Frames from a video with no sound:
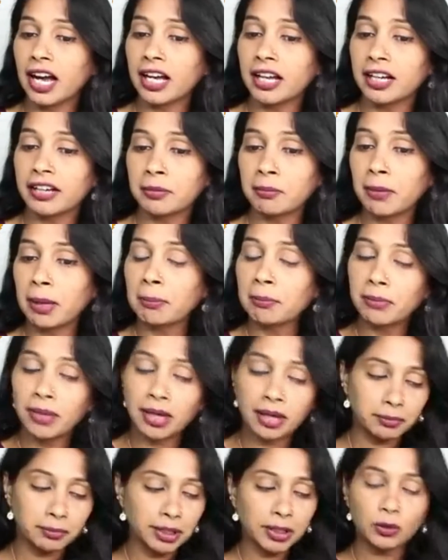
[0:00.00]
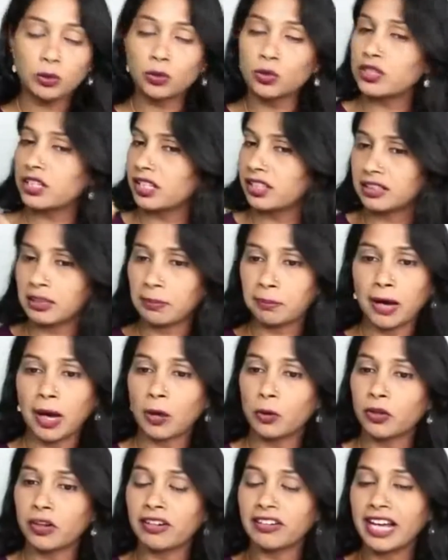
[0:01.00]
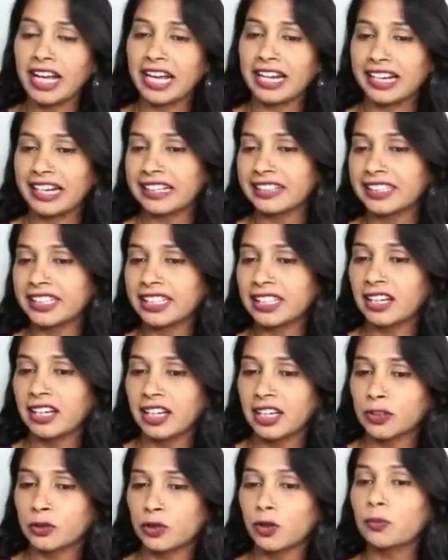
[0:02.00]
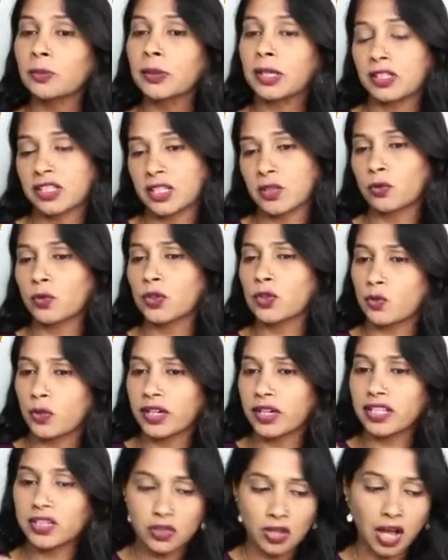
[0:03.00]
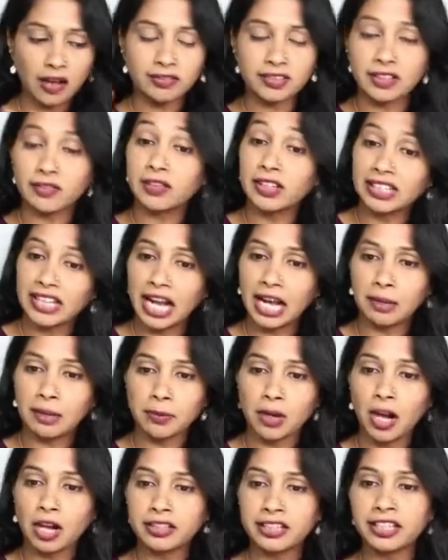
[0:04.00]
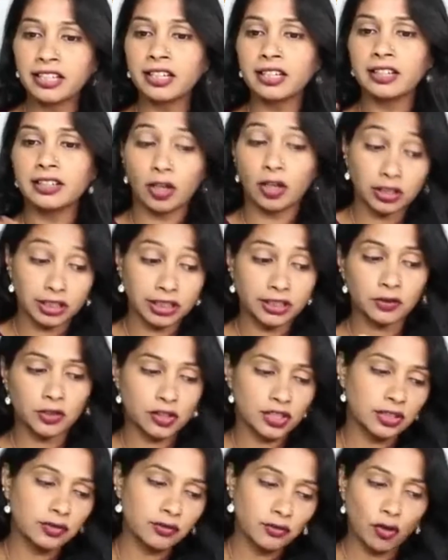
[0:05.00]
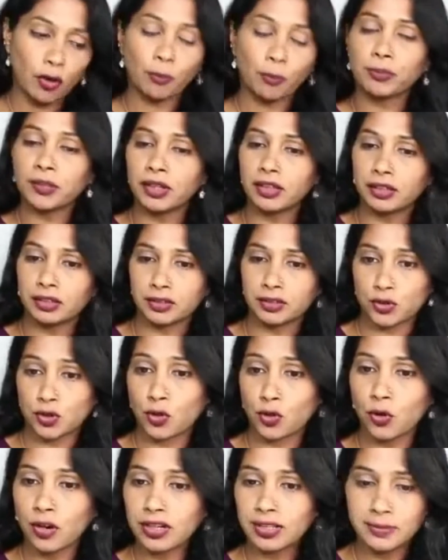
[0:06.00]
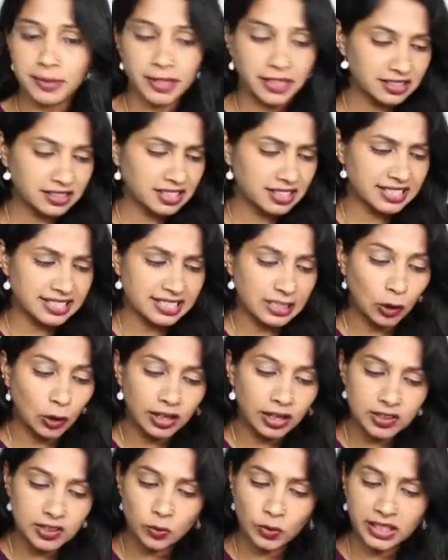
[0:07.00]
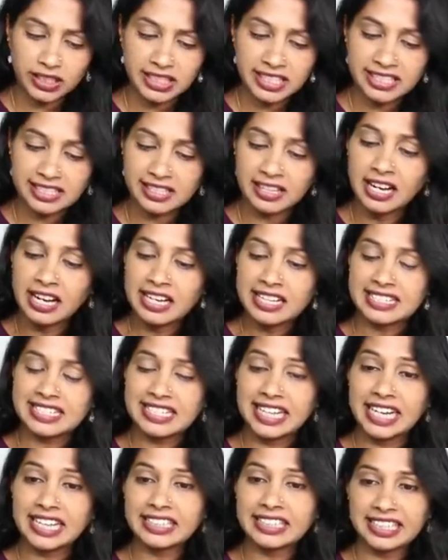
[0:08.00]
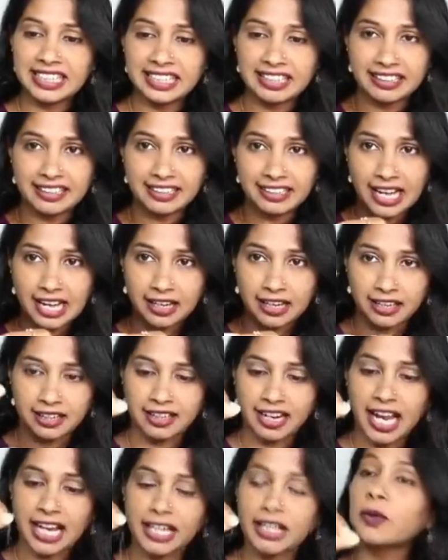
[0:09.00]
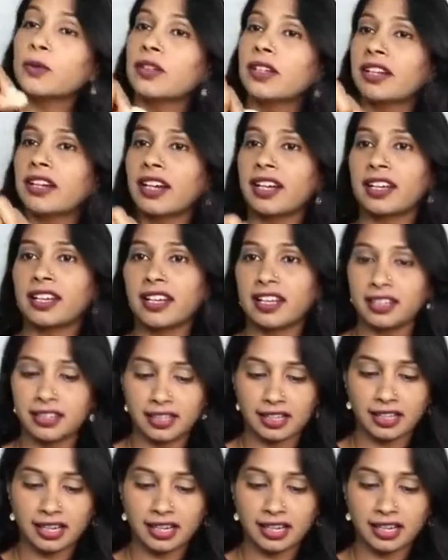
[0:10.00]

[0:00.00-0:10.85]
remember me using the powder directly, because it was very soft, the one I brought in. Not, it wasn't from the stores, because the stores one is slightly granular. I can